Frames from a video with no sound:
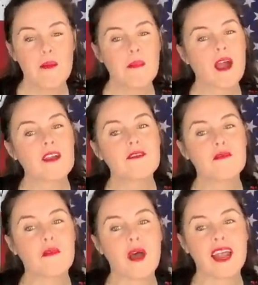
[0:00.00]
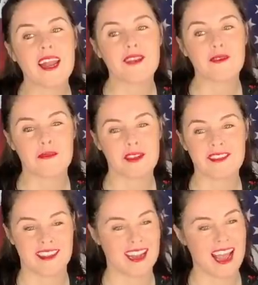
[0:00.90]
Part of what the
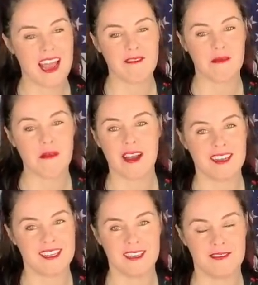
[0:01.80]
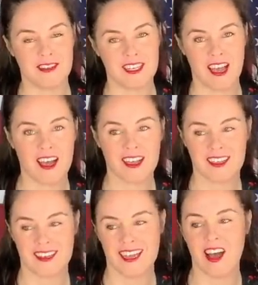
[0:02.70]
reason that I haven't wanted to even talk
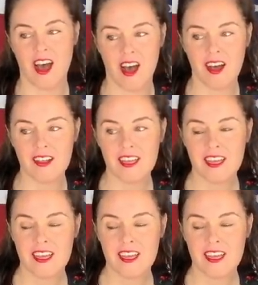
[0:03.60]
at all